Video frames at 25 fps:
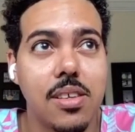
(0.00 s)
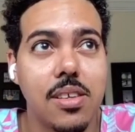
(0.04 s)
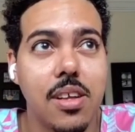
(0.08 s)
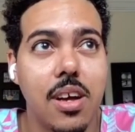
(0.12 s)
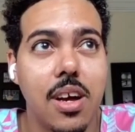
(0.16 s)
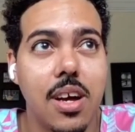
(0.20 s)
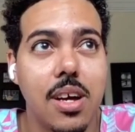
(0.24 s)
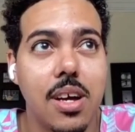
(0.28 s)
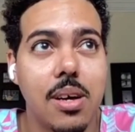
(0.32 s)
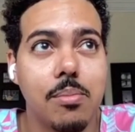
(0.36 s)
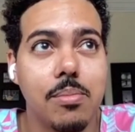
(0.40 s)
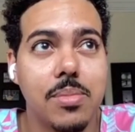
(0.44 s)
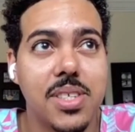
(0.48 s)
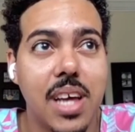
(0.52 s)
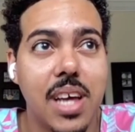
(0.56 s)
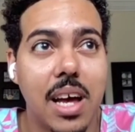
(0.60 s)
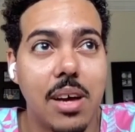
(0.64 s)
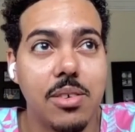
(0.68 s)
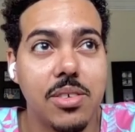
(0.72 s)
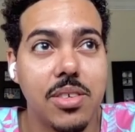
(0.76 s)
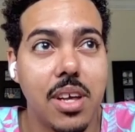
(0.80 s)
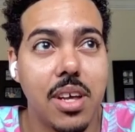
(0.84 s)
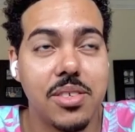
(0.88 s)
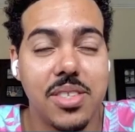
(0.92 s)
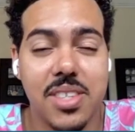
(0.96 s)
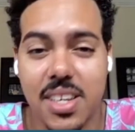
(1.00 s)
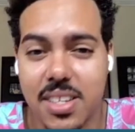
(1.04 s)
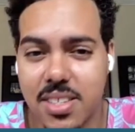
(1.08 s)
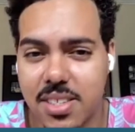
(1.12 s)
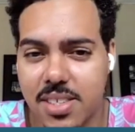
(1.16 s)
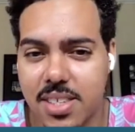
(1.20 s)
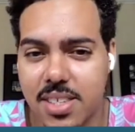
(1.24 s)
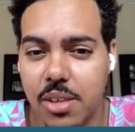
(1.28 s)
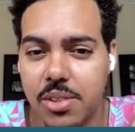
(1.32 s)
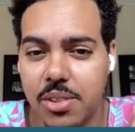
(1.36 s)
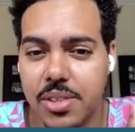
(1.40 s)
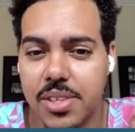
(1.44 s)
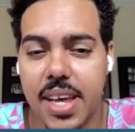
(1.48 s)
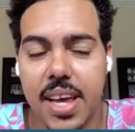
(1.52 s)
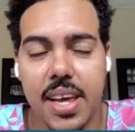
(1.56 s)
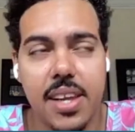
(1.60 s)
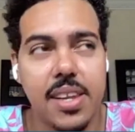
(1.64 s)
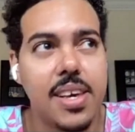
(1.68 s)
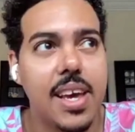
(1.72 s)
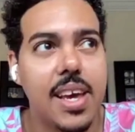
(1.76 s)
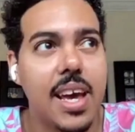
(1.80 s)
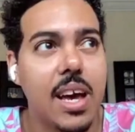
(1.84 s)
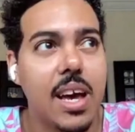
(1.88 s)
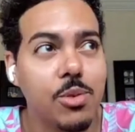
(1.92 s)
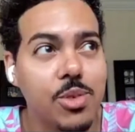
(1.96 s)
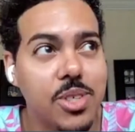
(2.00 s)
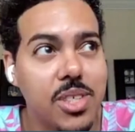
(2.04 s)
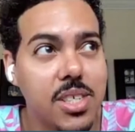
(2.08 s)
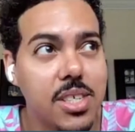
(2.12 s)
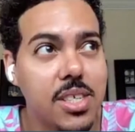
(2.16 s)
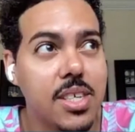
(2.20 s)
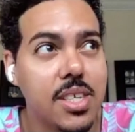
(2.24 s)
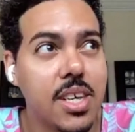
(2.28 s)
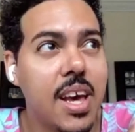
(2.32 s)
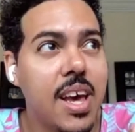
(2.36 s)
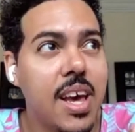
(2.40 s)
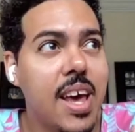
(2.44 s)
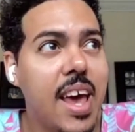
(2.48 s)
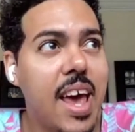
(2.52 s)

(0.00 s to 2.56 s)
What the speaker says: I'll say South Dade County.